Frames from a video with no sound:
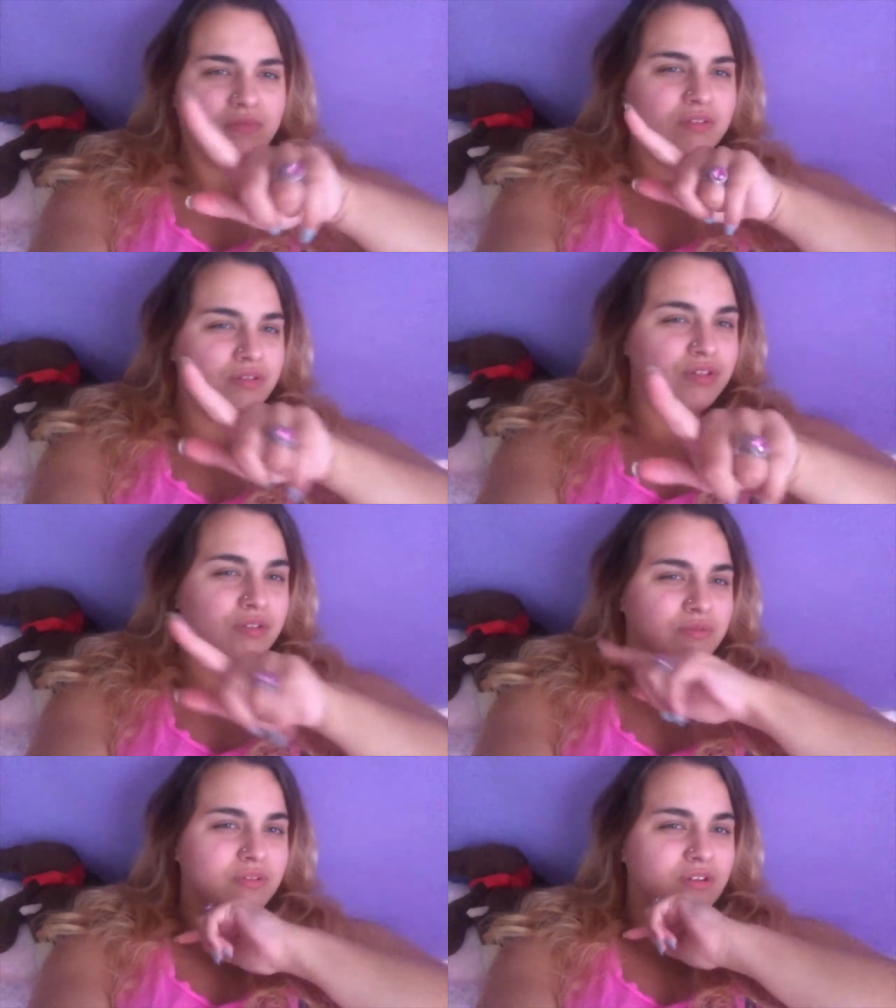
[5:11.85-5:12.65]
you do
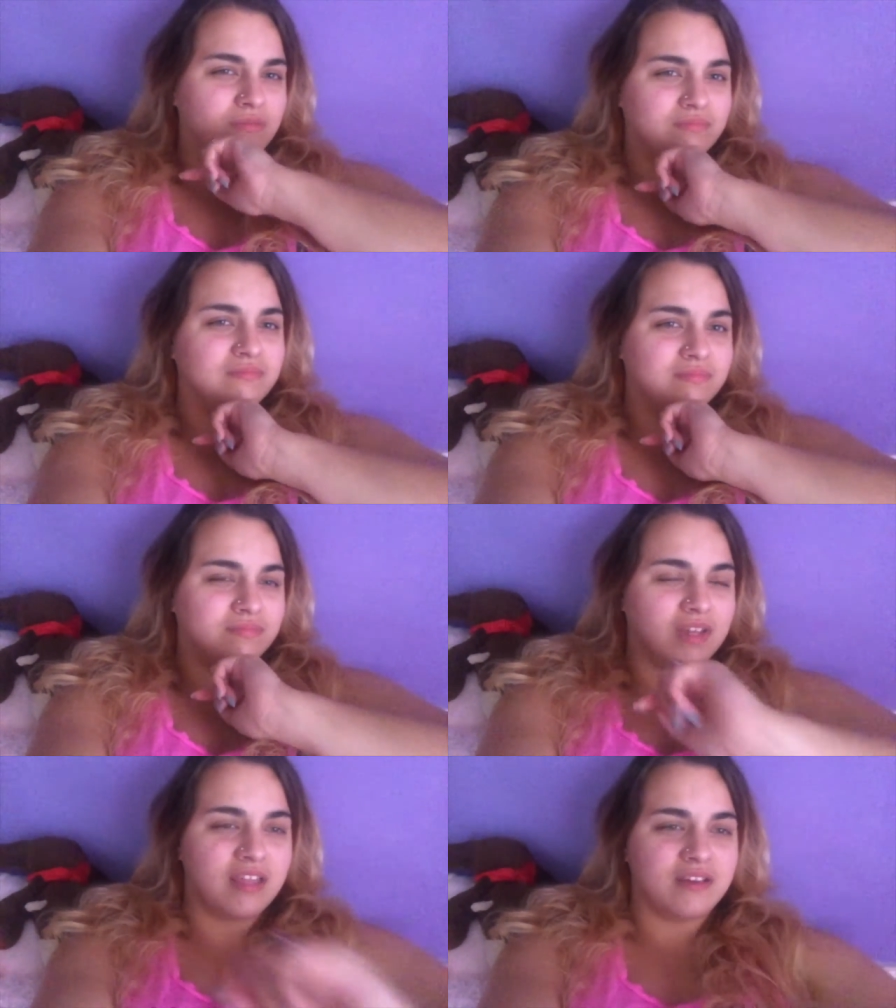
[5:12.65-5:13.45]
you, girl. Mm-hmm.
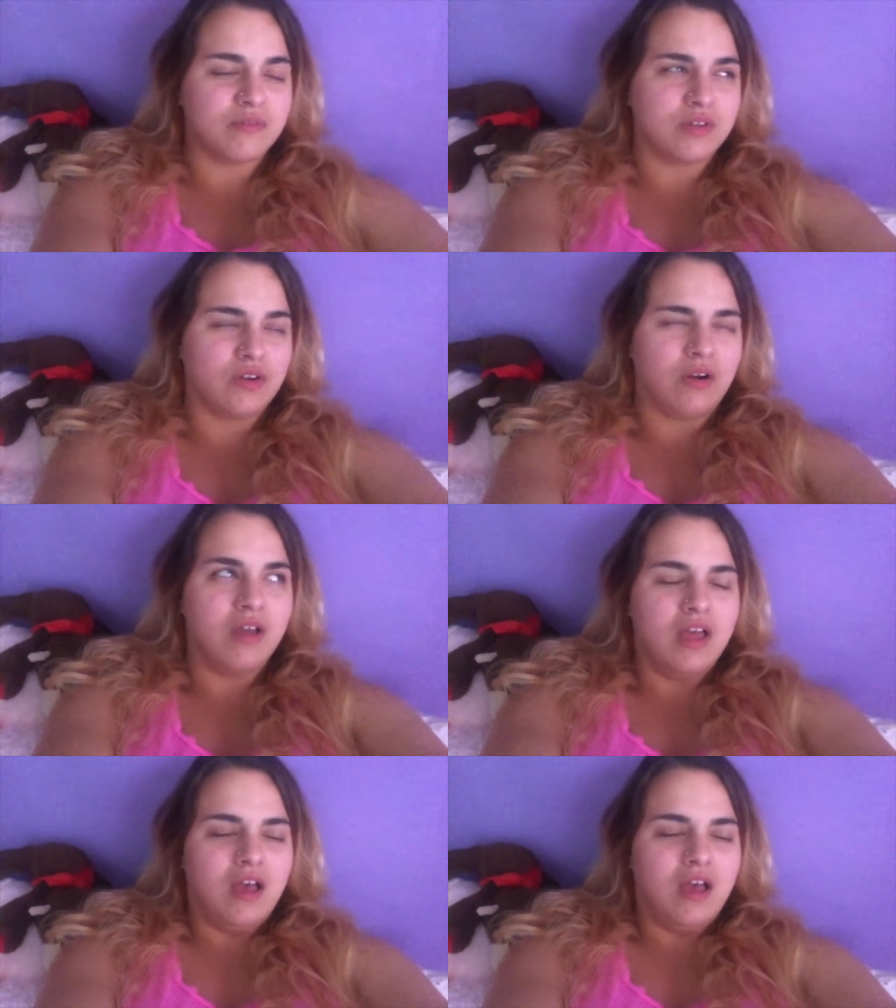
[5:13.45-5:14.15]
I think it was a girl.